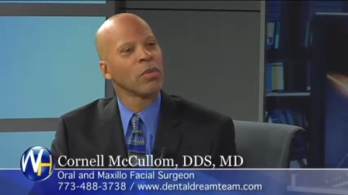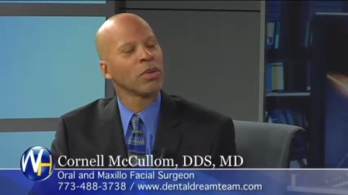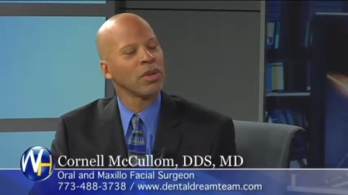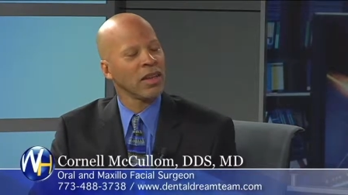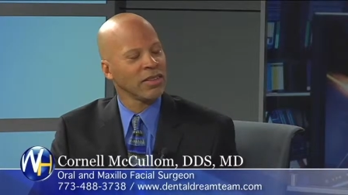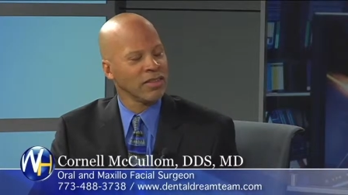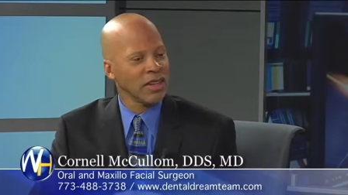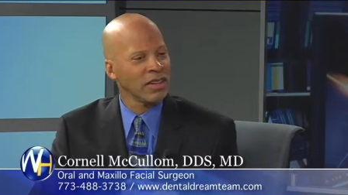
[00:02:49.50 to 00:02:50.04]

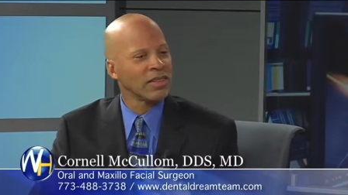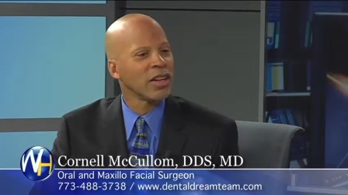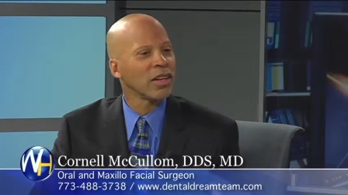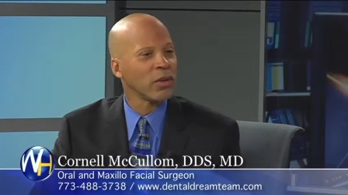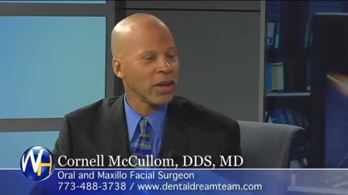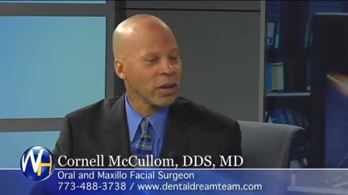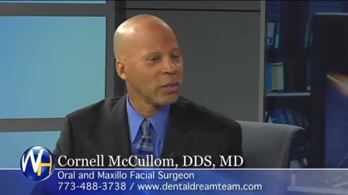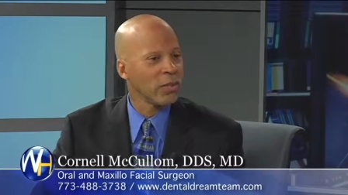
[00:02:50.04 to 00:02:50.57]
place a
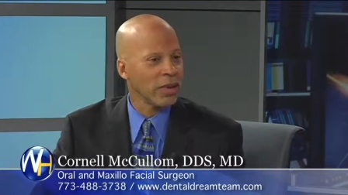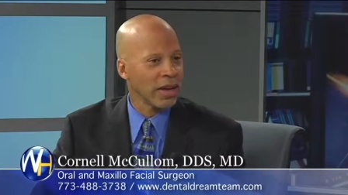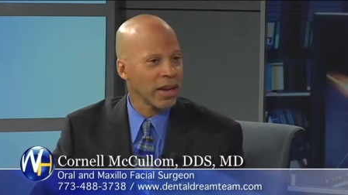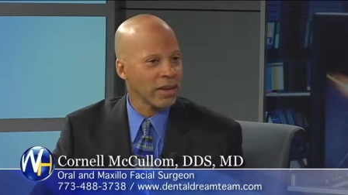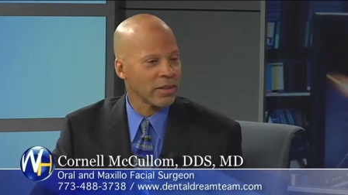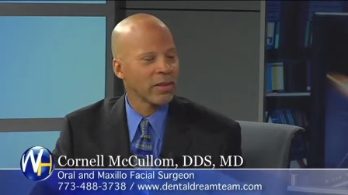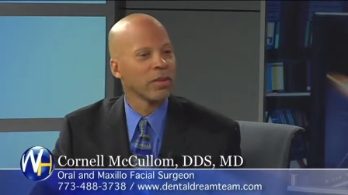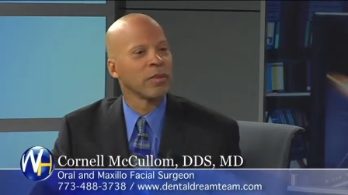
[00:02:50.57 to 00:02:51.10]
dental
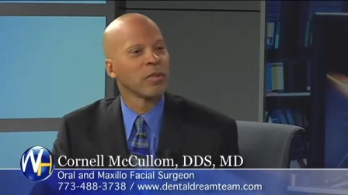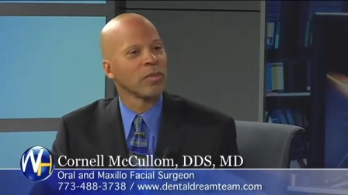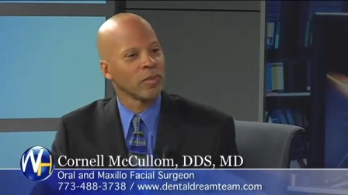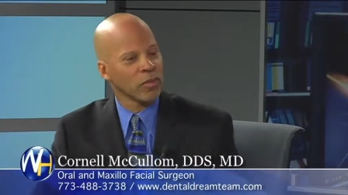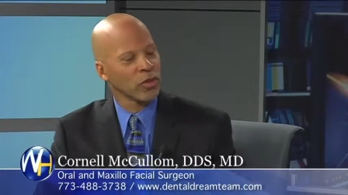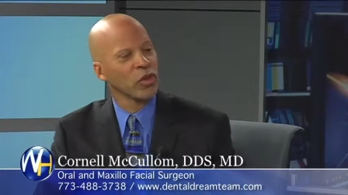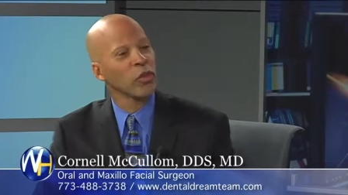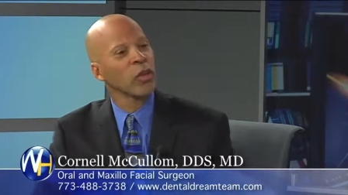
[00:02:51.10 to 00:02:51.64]
implant
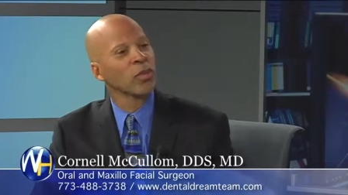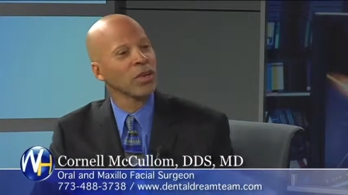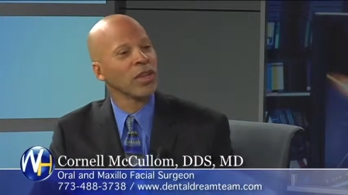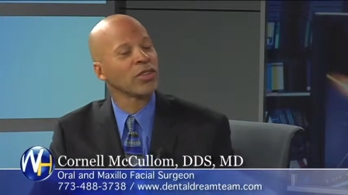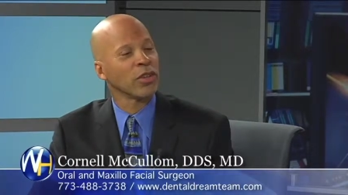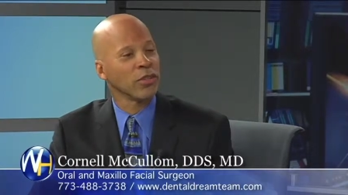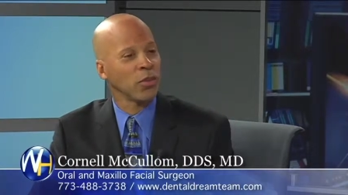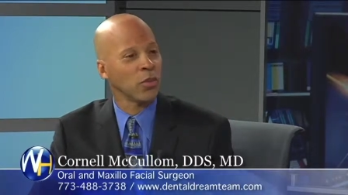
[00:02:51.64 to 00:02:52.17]
to
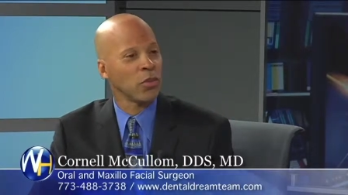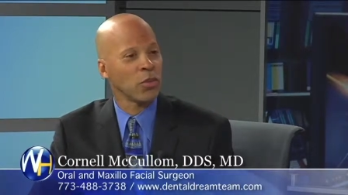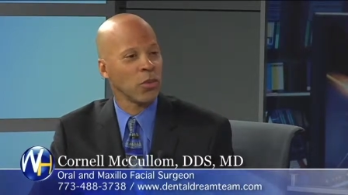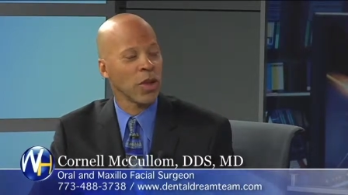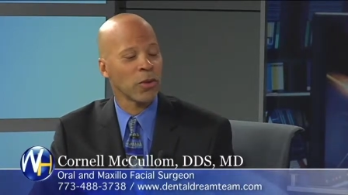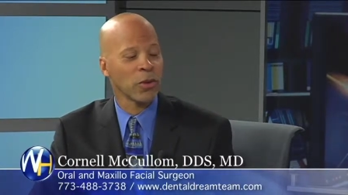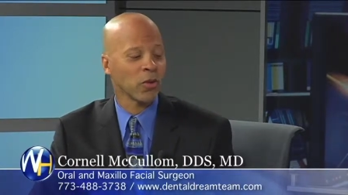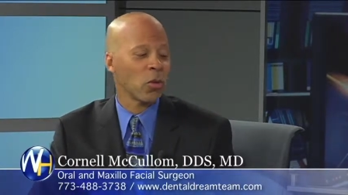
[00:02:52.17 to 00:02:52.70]
replace a tooth,
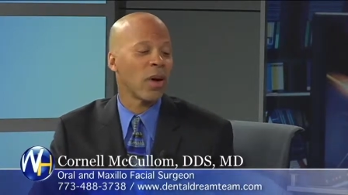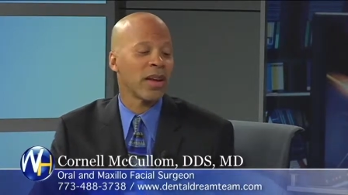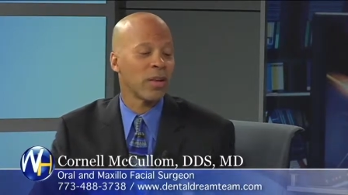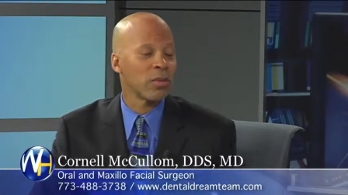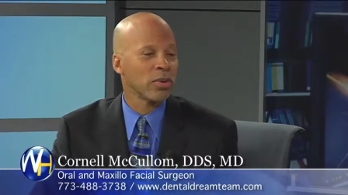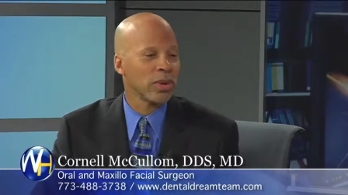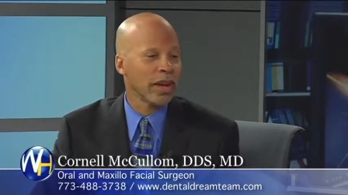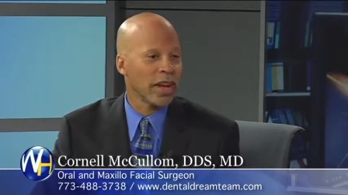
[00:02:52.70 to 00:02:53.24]
whether it's one
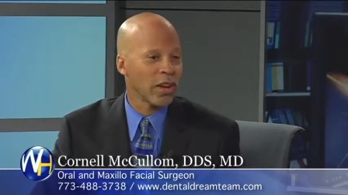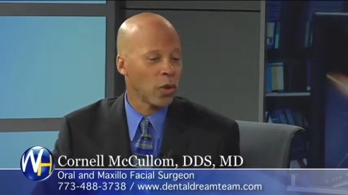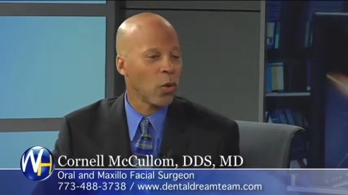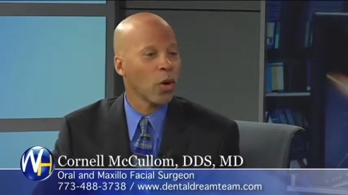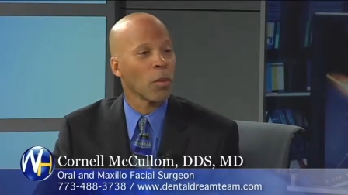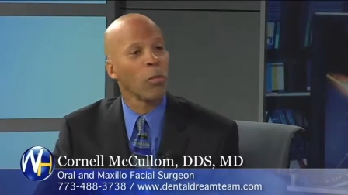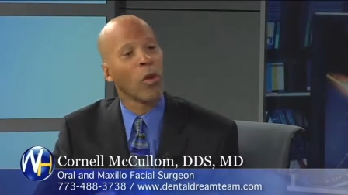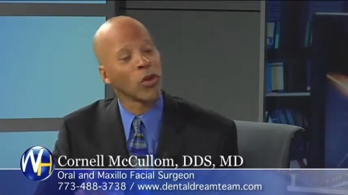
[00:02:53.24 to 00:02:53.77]
implant
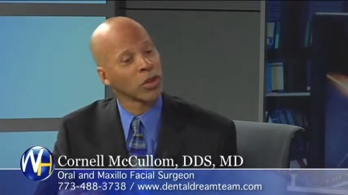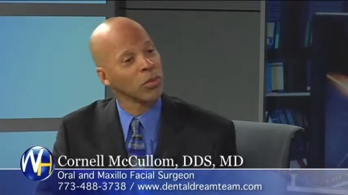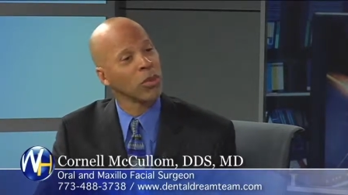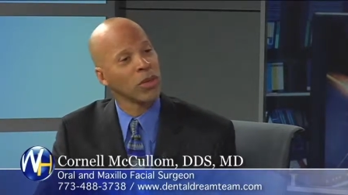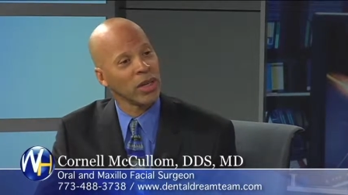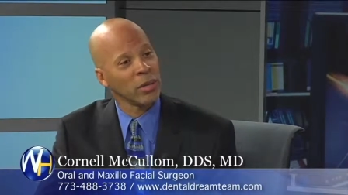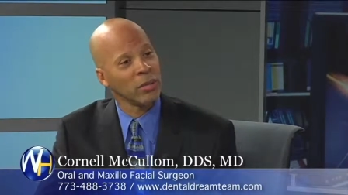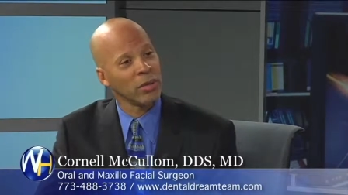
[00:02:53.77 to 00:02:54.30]
or
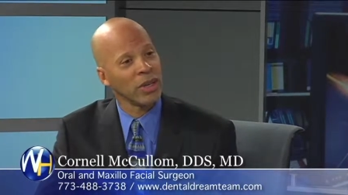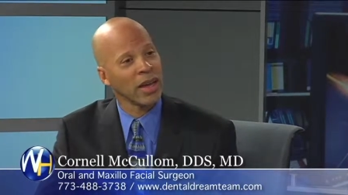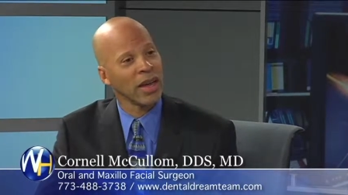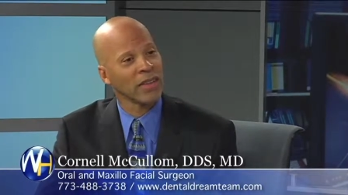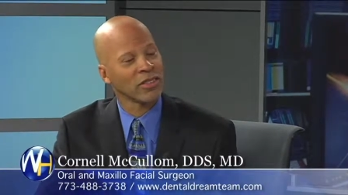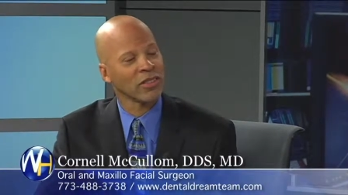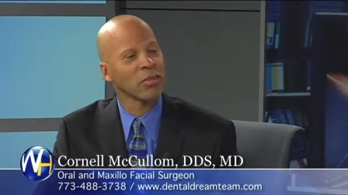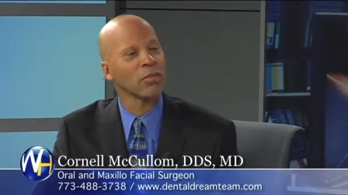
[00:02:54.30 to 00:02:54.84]
multiple
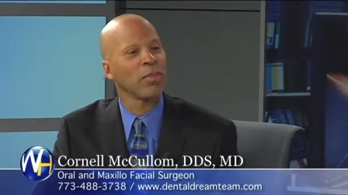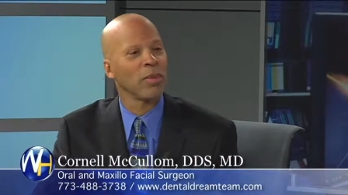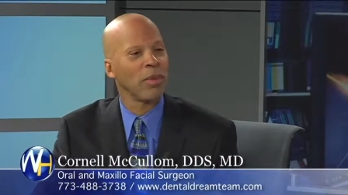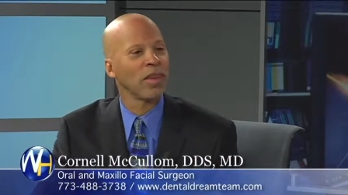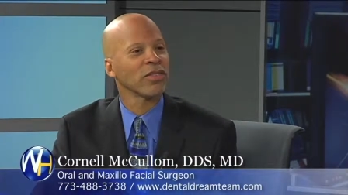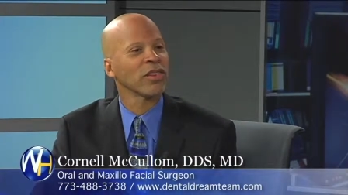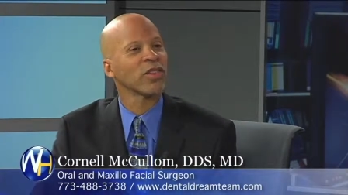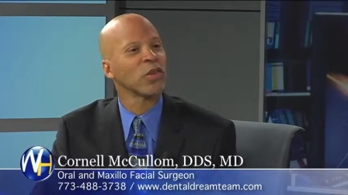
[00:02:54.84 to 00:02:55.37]
implants, but
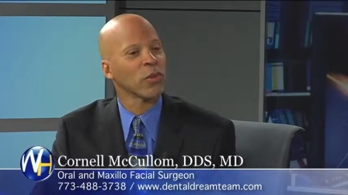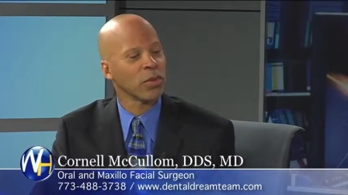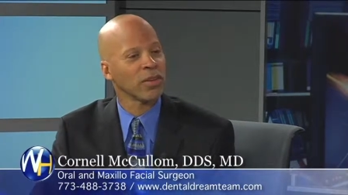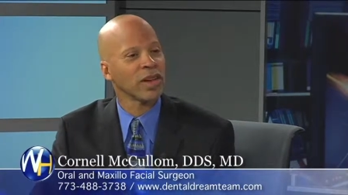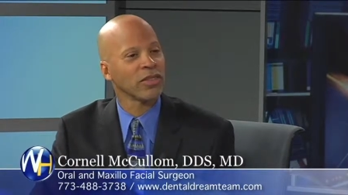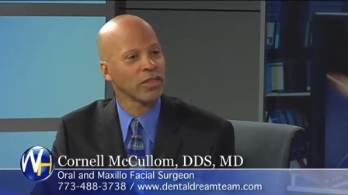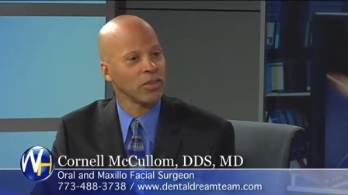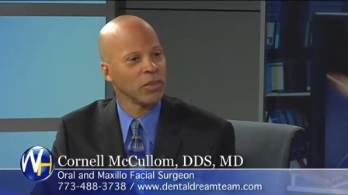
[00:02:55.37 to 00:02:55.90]
basically to
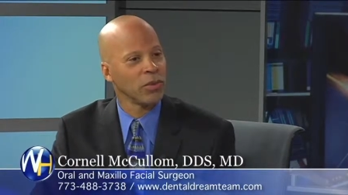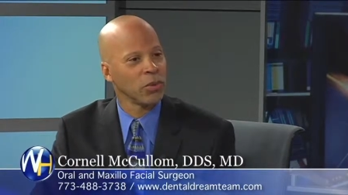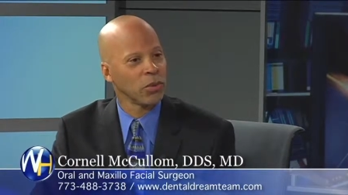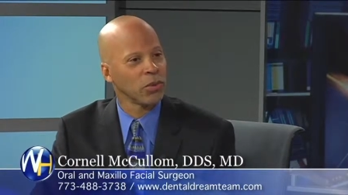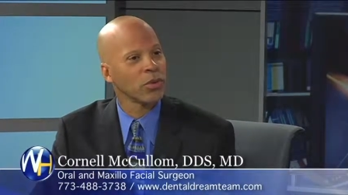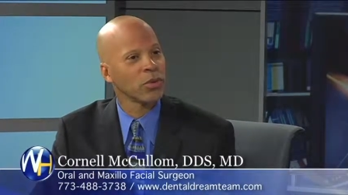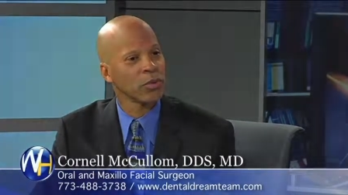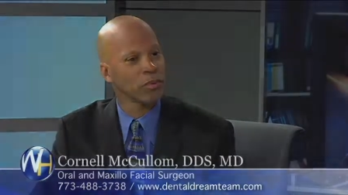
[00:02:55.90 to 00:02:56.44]
replace a tooth.